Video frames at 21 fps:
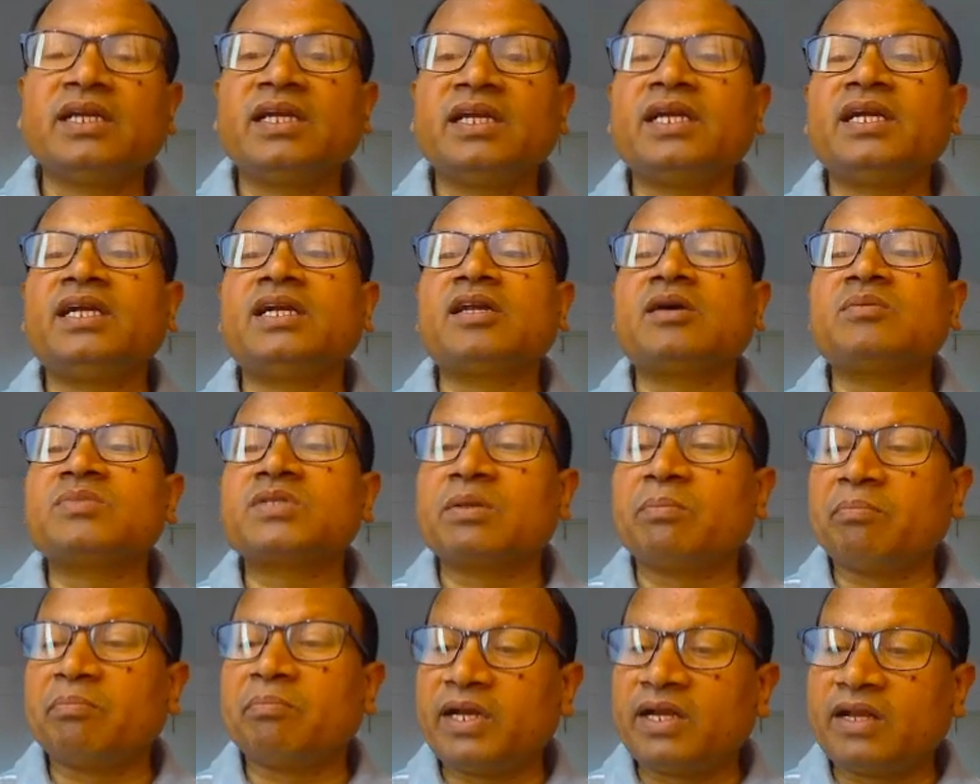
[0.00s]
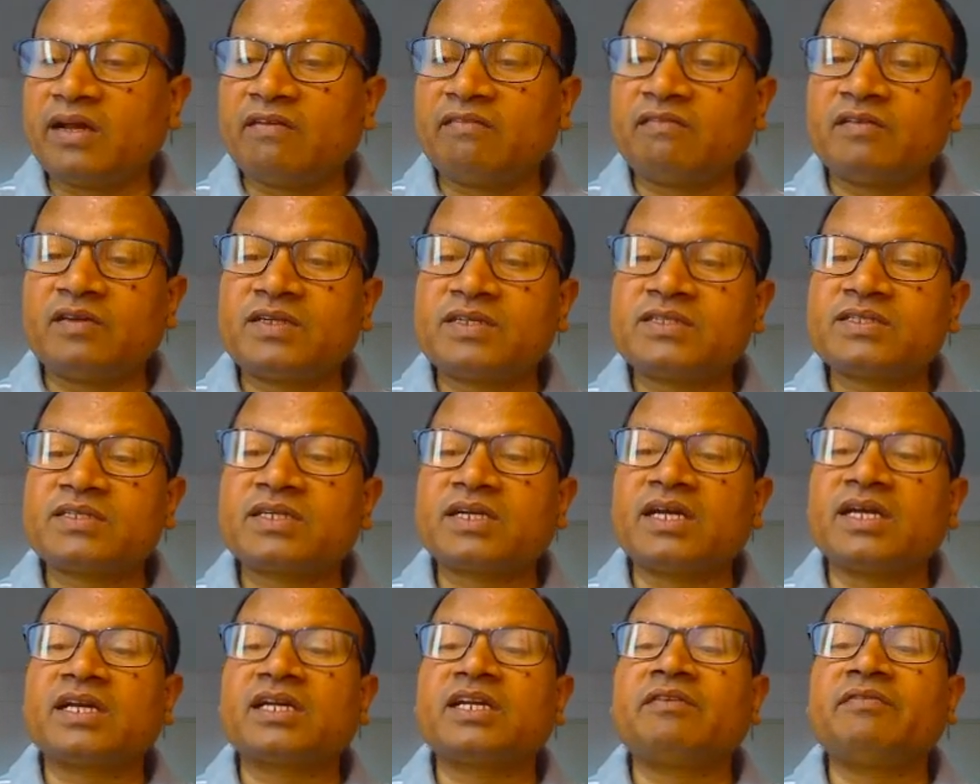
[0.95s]
In terms of Metaverse,
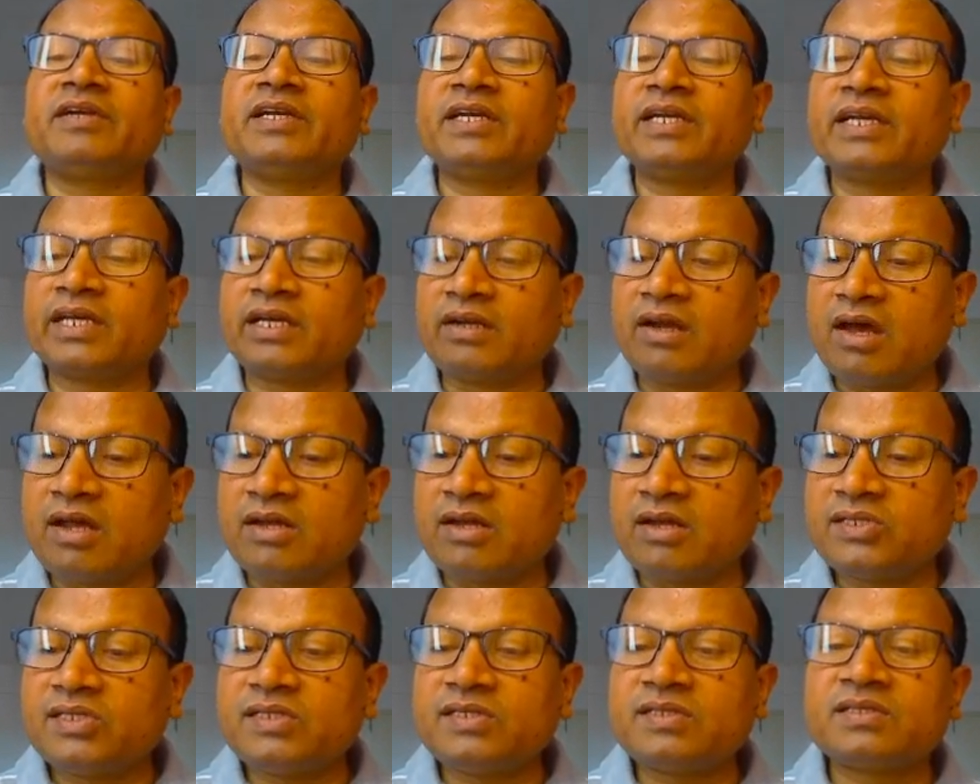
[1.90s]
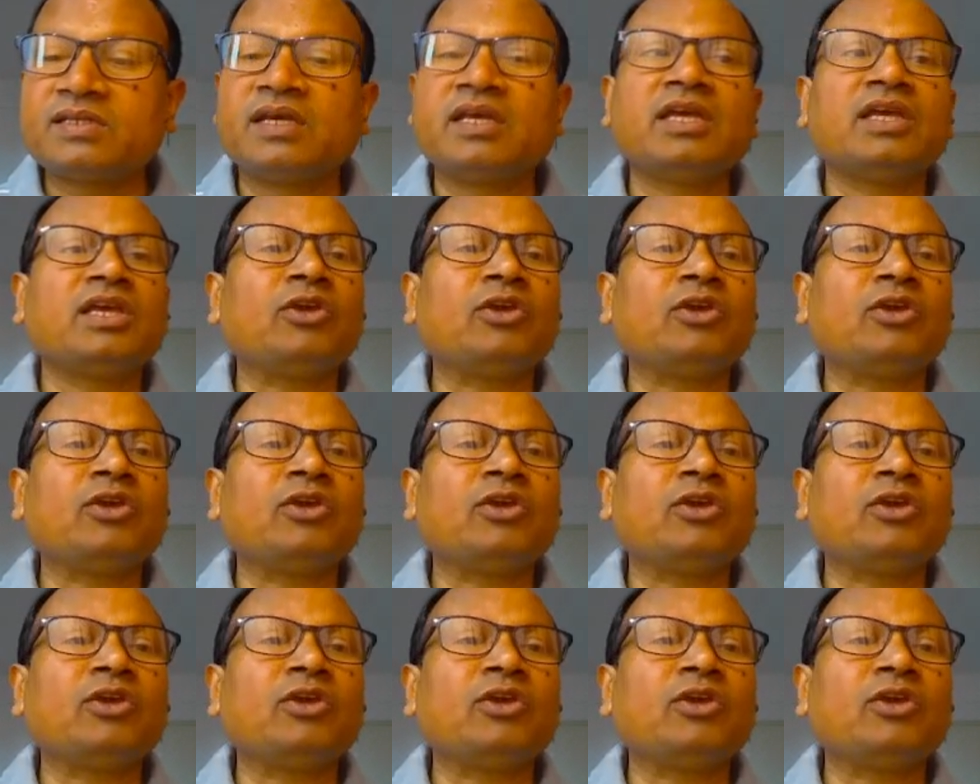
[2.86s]
connectivity technologies,